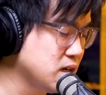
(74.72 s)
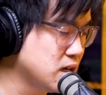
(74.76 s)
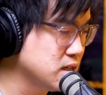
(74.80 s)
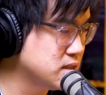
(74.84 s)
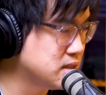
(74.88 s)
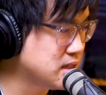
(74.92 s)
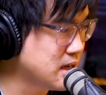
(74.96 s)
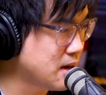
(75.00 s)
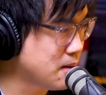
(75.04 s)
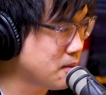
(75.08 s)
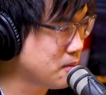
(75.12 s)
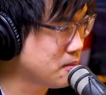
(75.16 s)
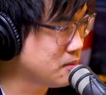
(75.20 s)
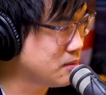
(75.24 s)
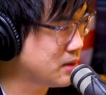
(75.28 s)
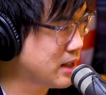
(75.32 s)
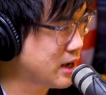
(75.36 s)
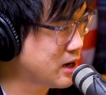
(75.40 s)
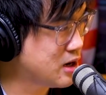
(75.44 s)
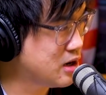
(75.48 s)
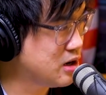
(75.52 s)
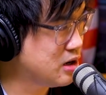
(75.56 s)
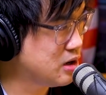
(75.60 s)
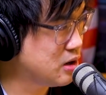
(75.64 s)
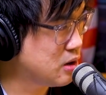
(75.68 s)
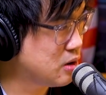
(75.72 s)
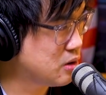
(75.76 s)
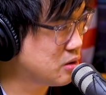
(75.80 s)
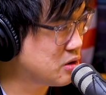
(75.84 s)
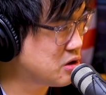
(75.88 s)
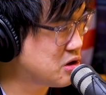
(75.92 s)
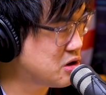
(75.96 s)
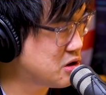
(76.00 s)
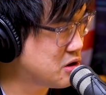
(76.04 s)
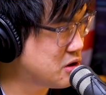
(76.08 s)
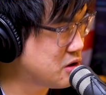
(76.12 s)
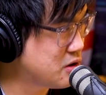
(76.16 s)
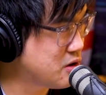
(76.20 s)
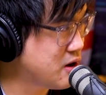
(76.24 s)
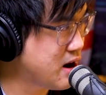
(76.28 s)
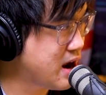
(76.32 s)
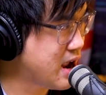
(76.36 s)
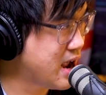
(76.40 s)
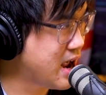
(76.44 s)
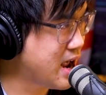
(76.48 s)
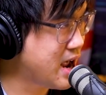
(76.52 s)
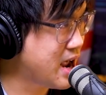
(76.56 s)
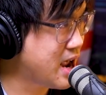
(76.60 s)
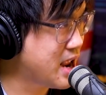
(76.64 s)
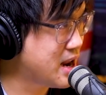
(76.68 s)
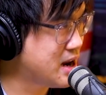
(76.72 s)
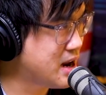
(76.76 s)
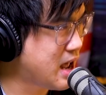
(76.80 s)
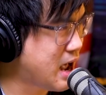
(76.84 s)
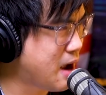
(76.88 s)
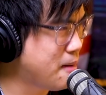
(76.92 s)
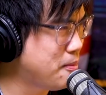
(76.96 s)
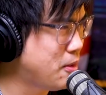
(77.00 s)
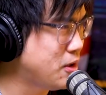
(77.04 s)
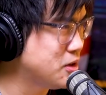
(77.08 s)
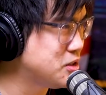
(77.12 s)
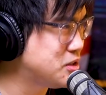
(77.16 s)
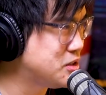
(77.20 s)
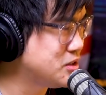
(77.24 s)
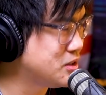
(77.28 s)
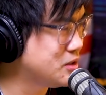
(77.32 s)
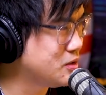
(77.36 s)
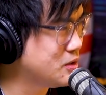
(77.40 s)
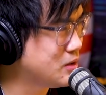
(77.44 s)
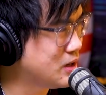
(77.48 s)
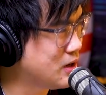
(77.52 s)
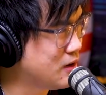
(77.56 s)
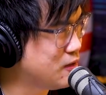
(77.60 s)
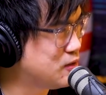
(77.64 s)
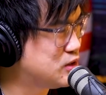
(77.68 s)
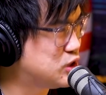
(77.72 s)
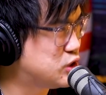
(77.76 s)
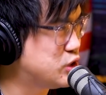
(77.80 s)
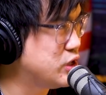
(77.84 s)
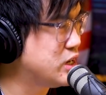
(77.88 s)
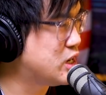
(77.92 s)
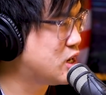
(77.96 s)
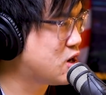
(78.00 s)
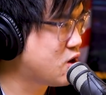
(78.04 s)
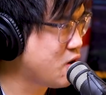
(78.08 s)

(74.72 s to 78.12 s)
got some cred. I'm not sure if street